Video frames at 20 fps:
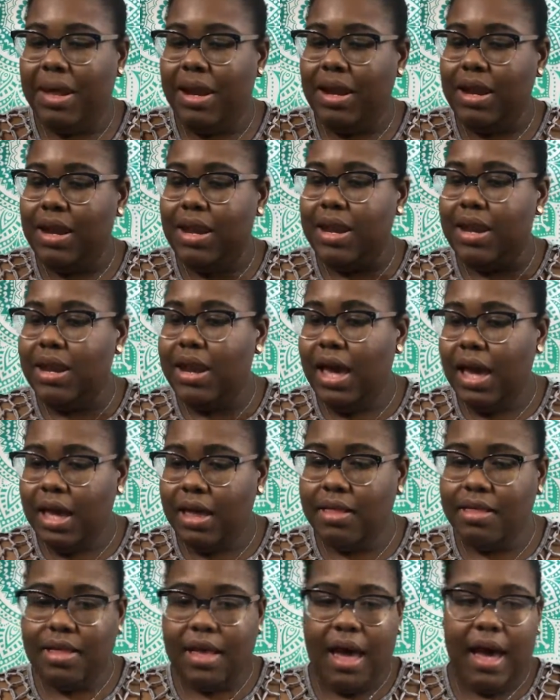
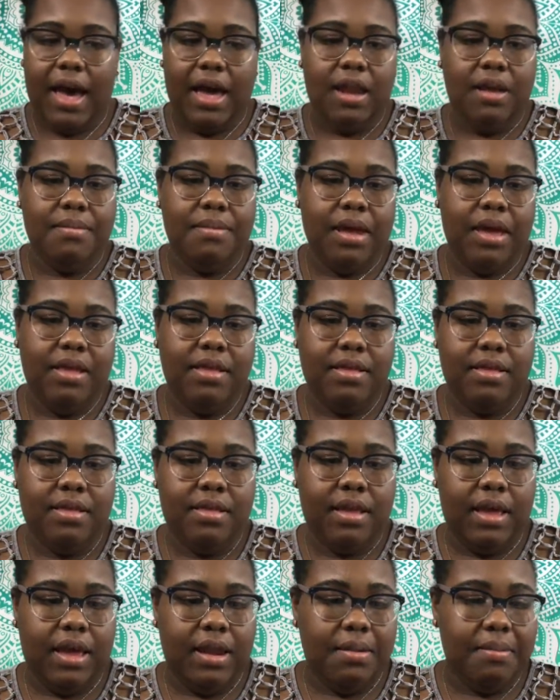Next item they
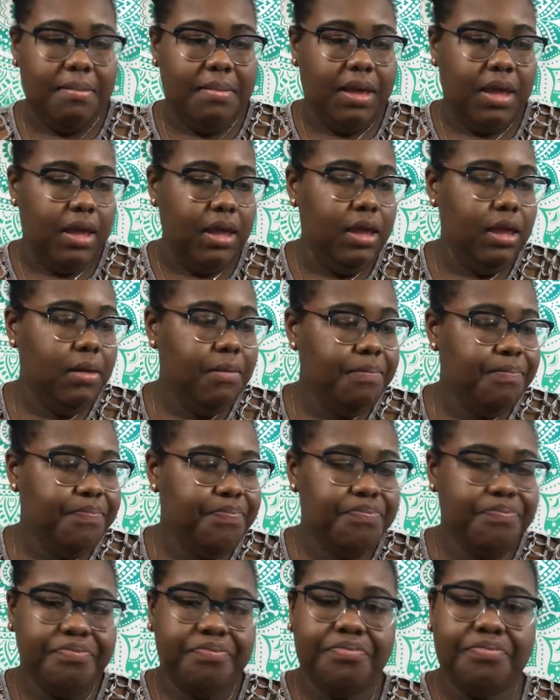sent me
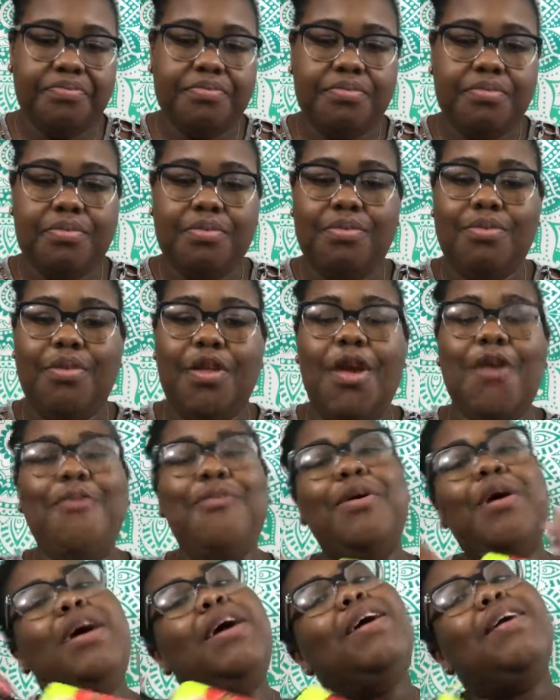
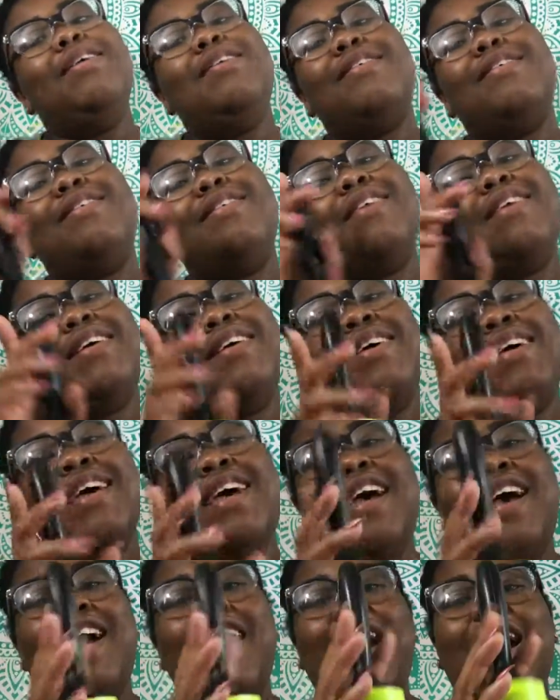was
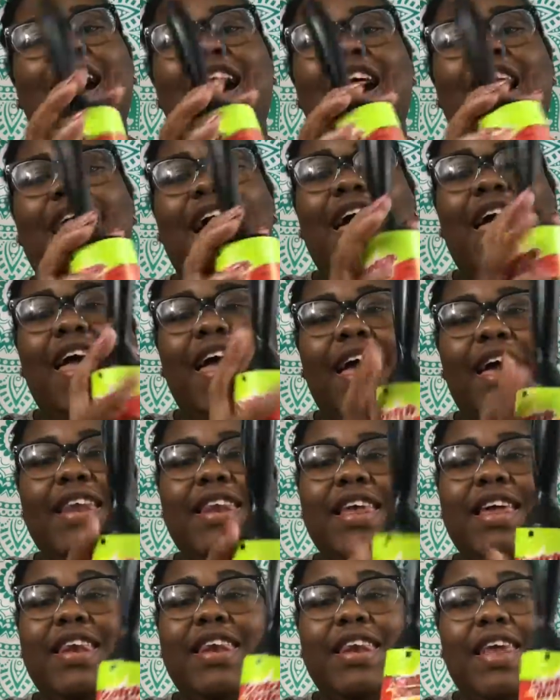a
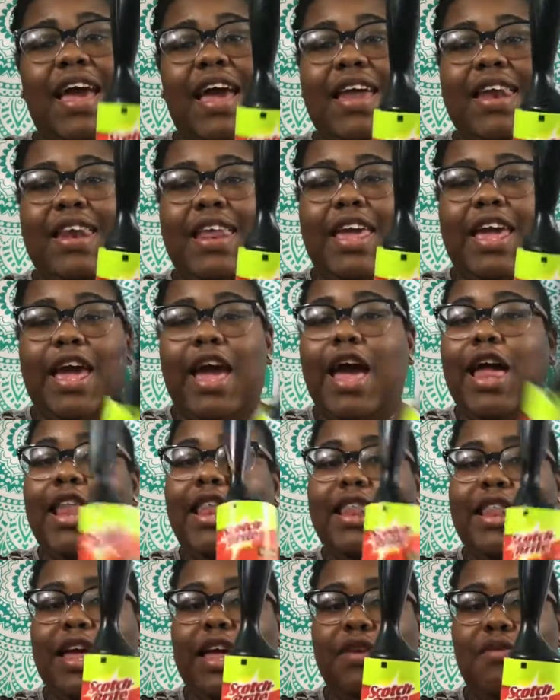handy dandy
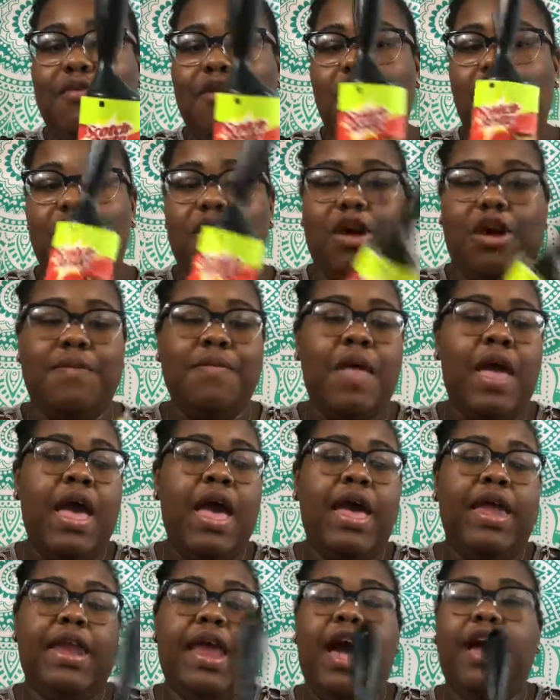lint roller.
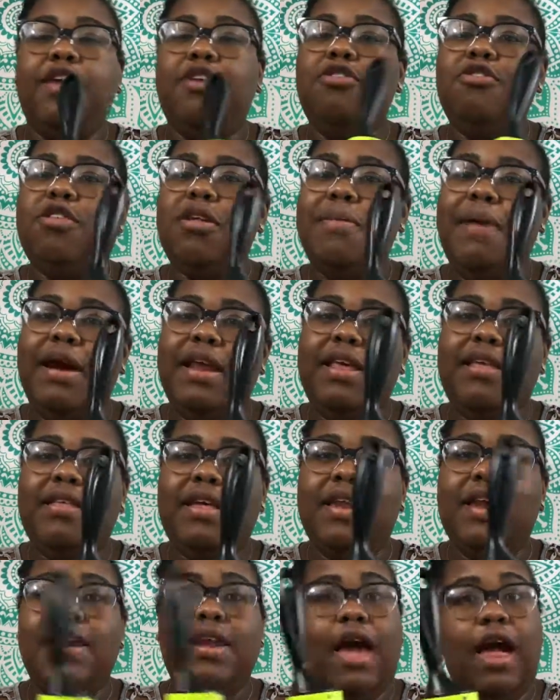Now I usually buy these
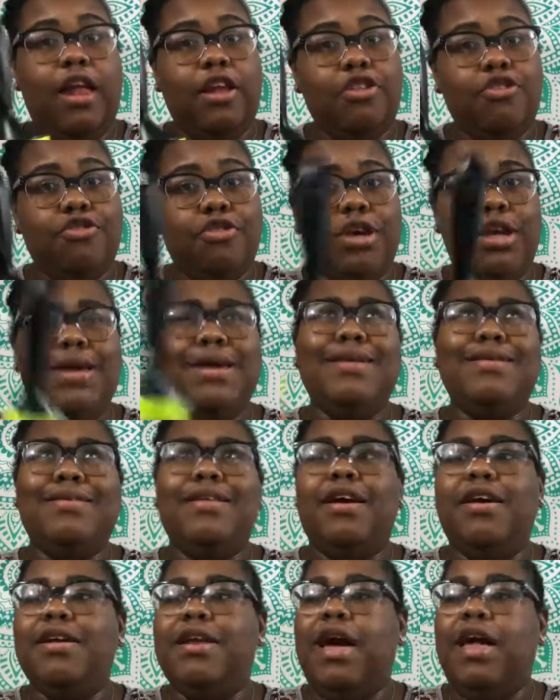at the Dollar Tree because
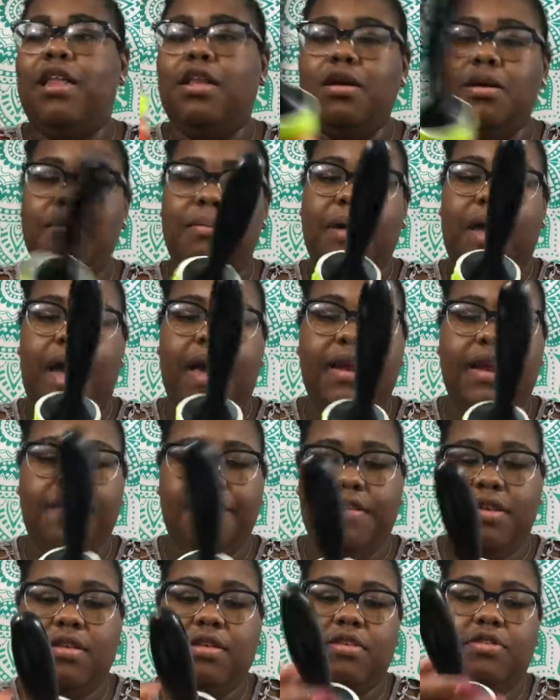they're a dollar, but I
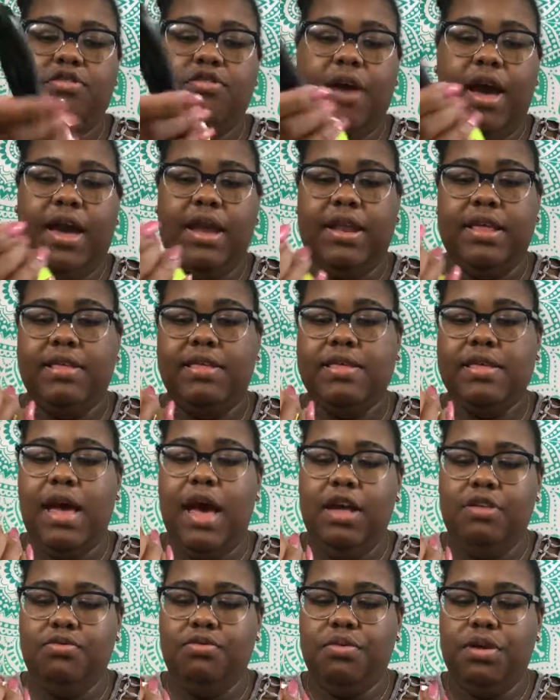never tried the
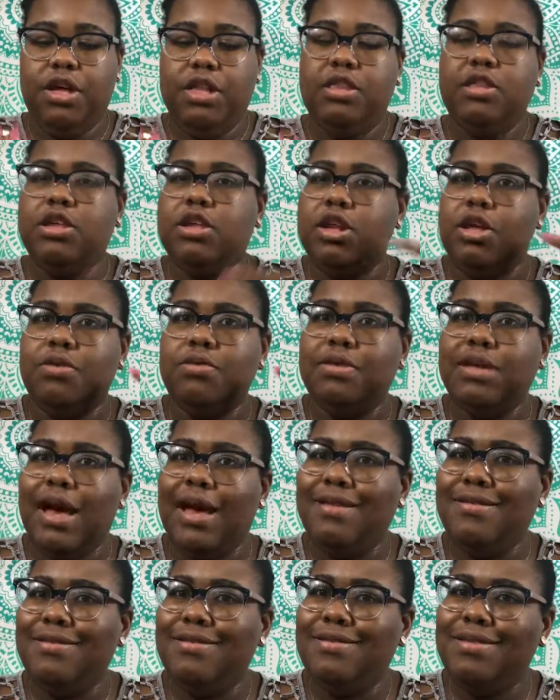Scotch ones. You know,
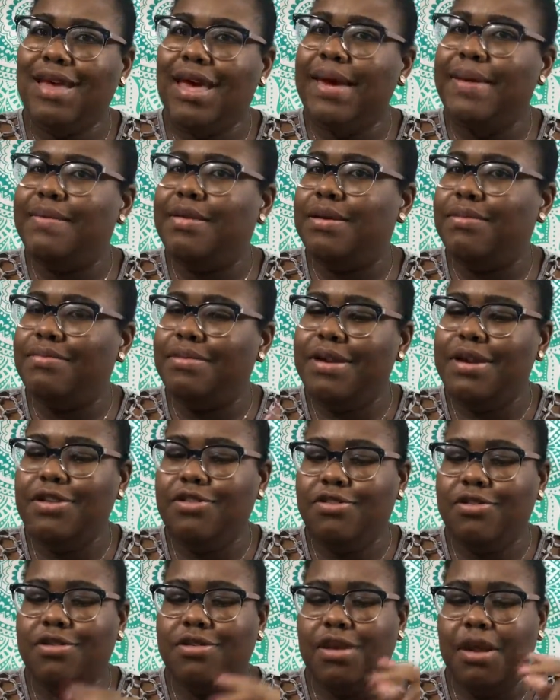Scotch is tape, so I'm pretty
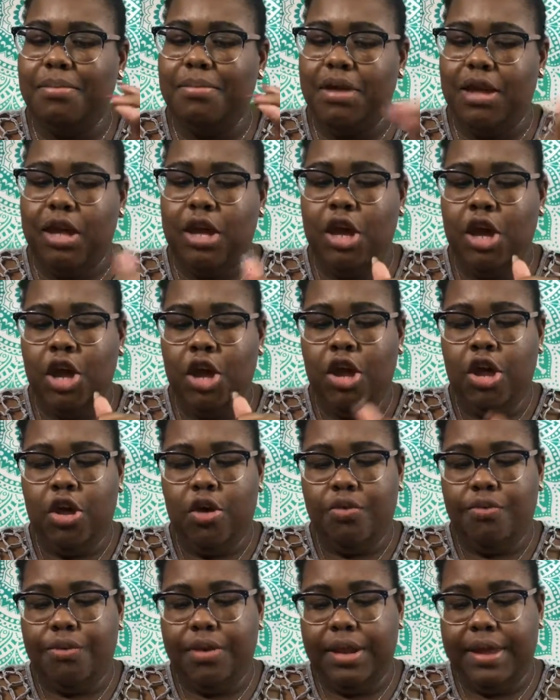sure it's gonna be
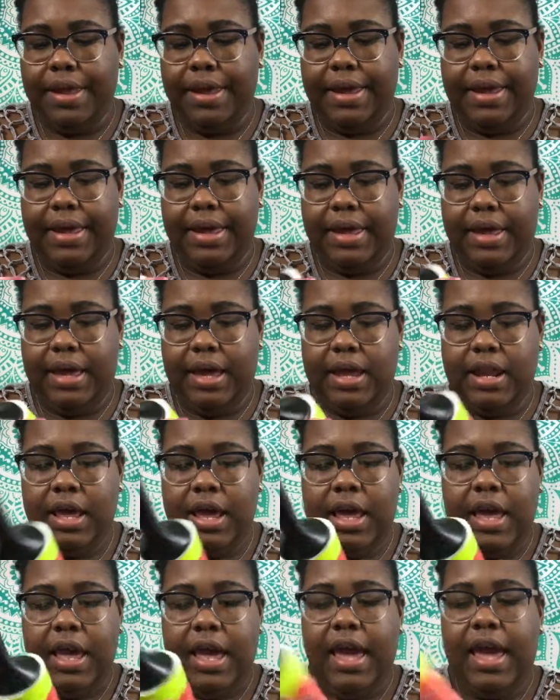really good.
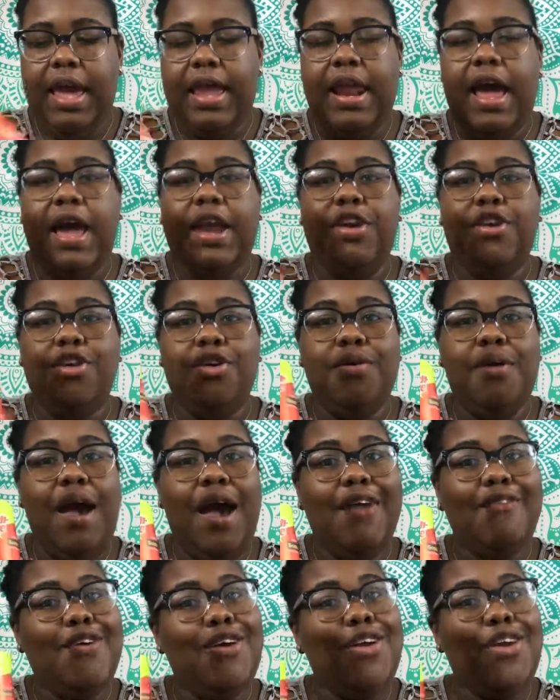And I do
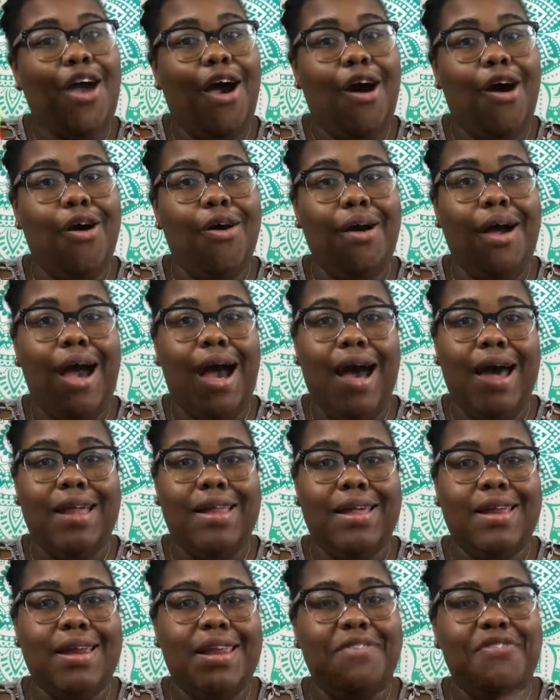have a dog,
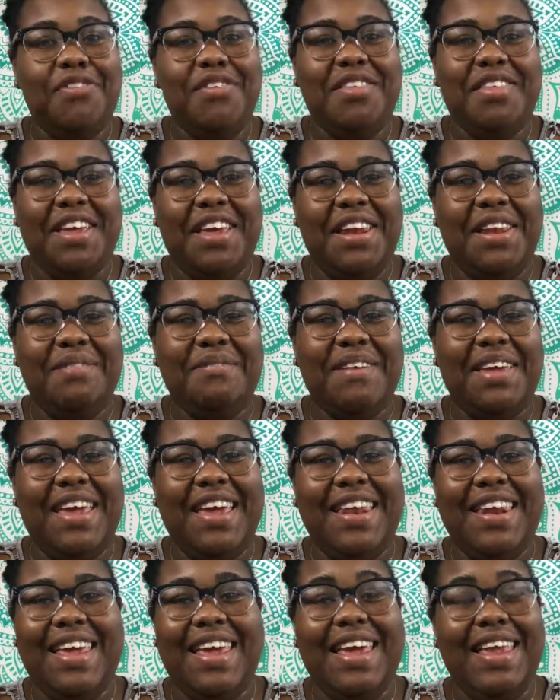Colin, if you've seen him
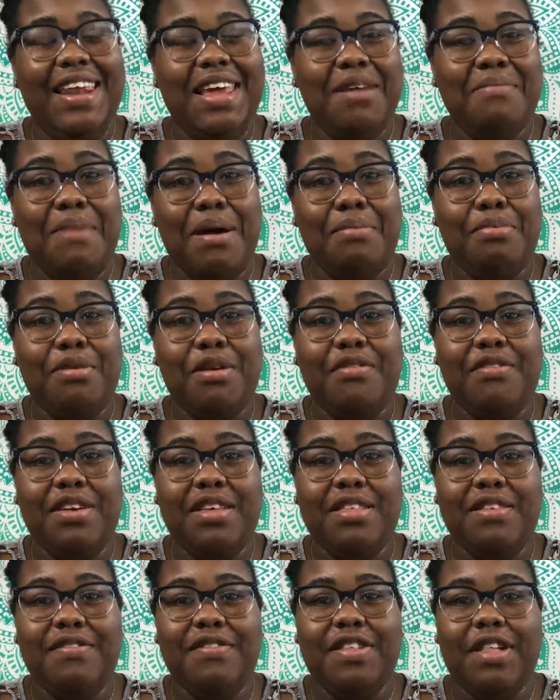in any of my
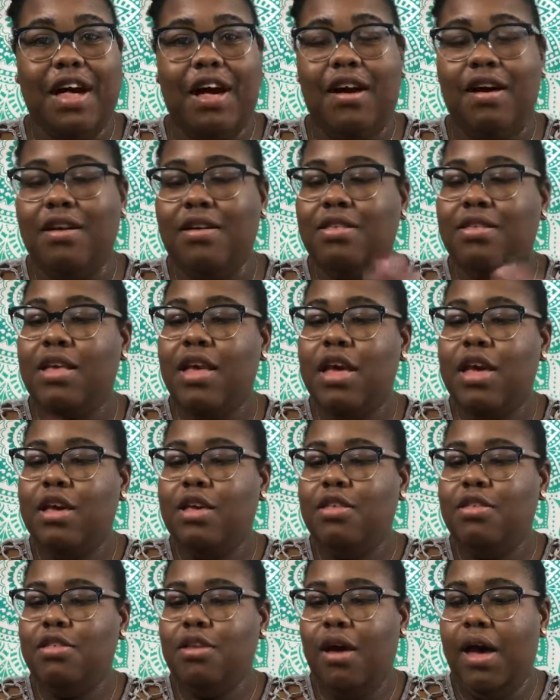previous vlogs.
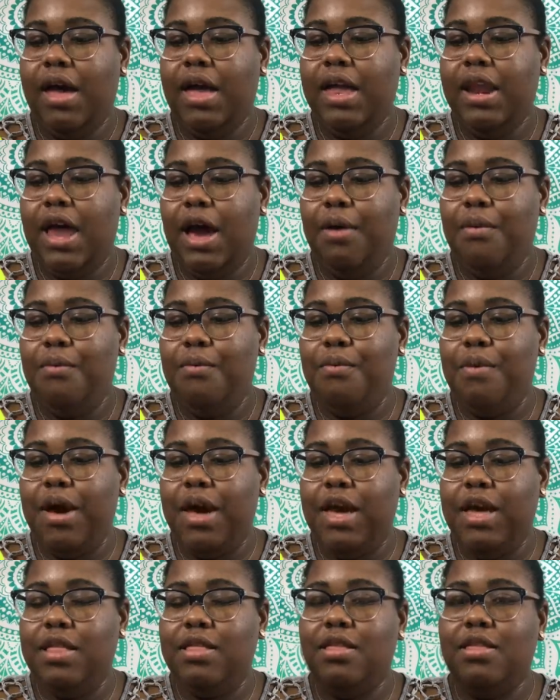So I cannot
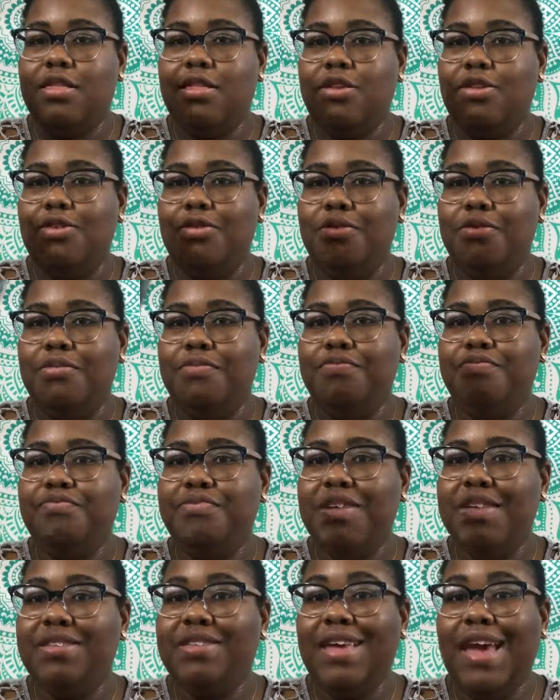wait to
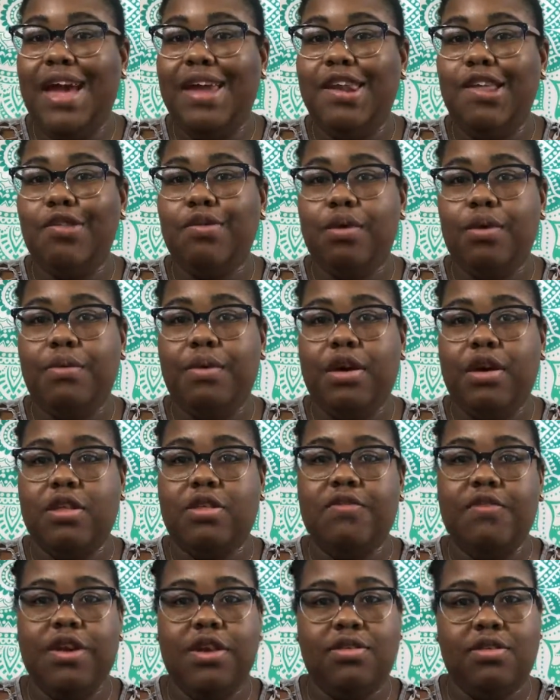see how this one
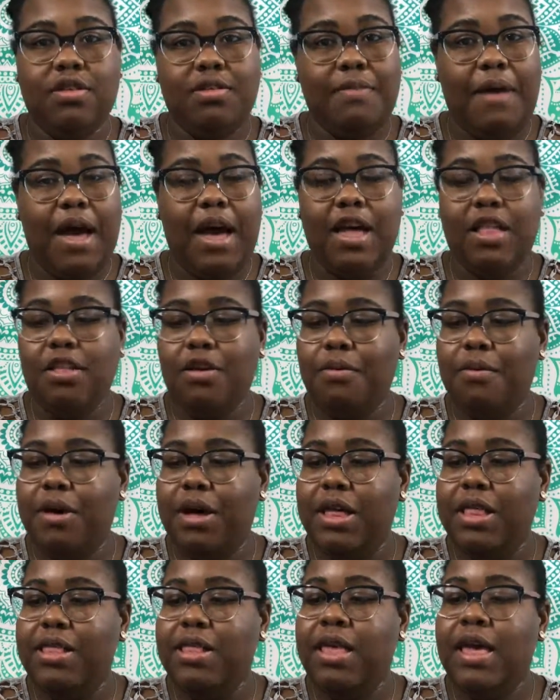works versus my other
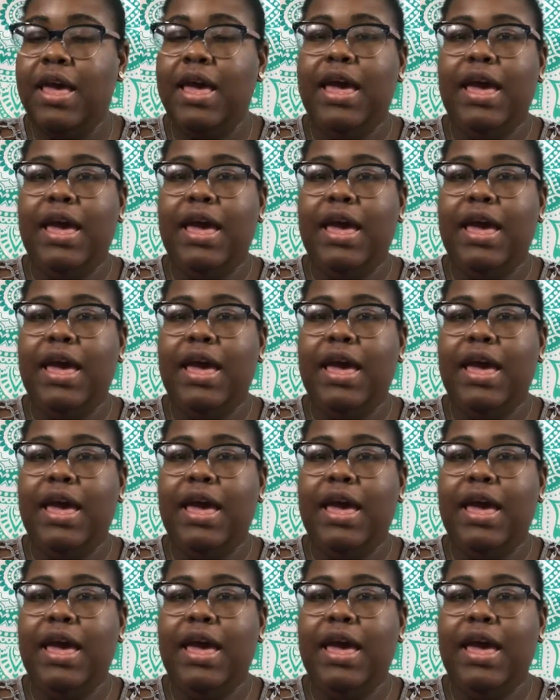ones.